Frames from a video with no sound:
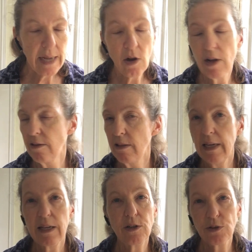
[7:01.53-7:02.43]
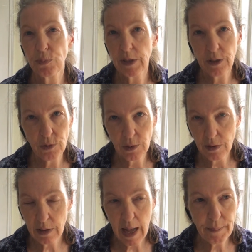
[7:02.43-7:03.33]
honestly, it looks really
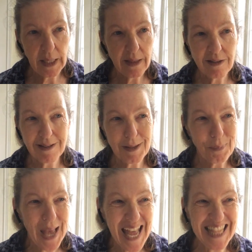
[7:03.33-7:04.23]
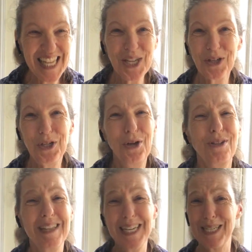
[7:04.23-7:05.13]
cool. I mean, this is the pen that you're
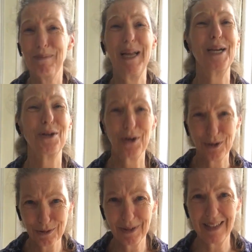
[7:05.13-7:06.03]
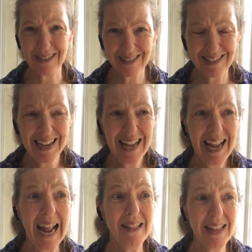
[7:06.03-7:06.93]
using to make a grocery list.
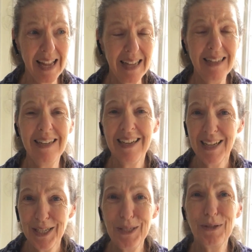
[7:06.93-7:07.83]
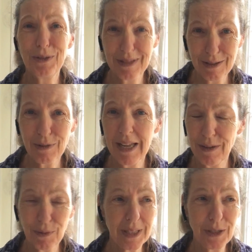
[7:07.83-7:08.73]
And then you do this
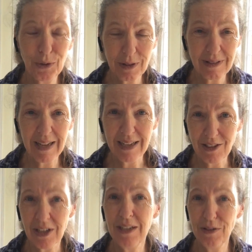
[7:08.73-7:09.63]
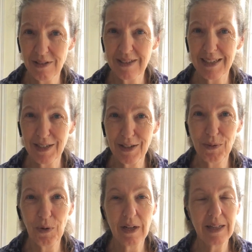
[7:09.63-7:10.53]
like really cool sketch and you stick it on
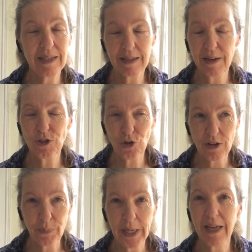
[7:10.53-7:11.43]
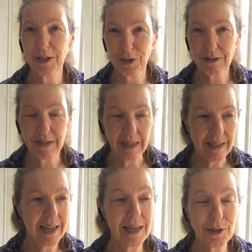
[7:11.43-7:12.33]
the wall. Trust me, it looks
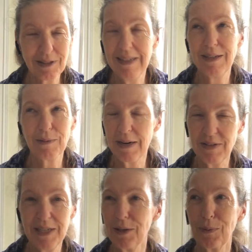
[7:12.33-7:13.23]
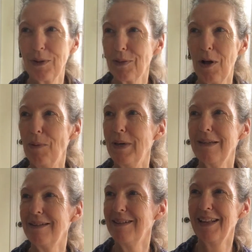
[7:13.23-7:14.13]
neat. It looks neat around here with all my,
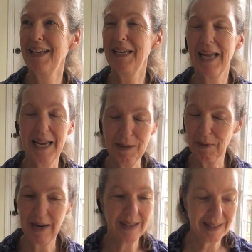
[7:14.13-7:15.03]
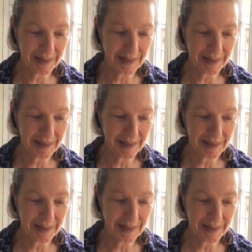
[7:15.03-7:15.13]
anyway,